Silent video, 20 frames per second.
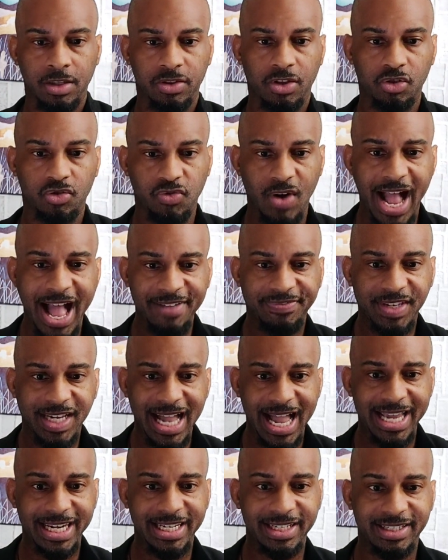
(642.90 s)
The draft
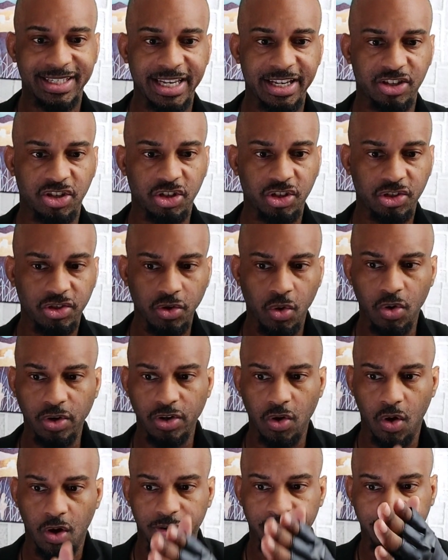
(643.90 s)
guidance is
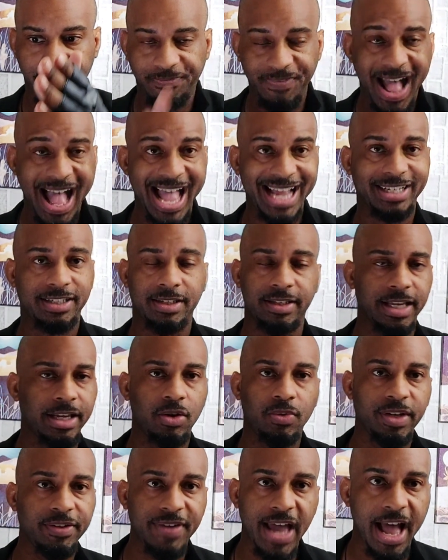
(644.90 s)
short on facts. They
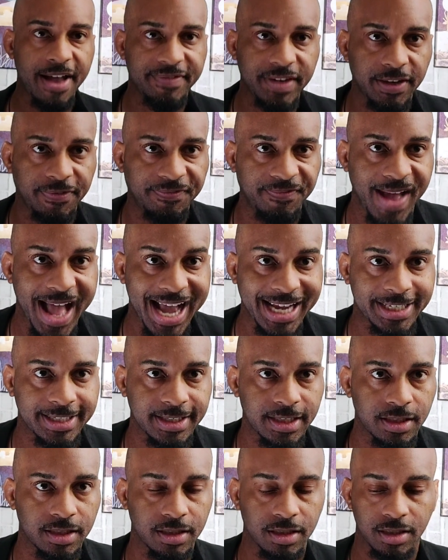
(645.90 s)
don't even have any
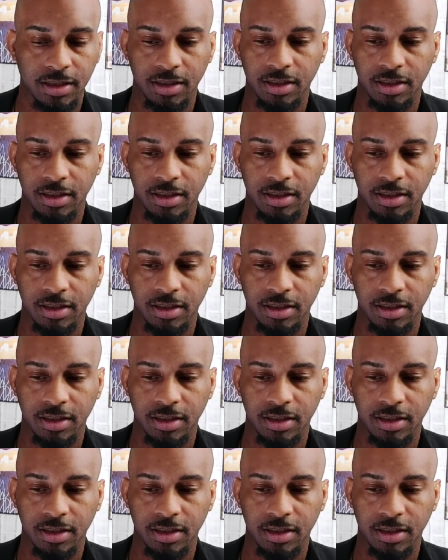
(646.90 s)
facts.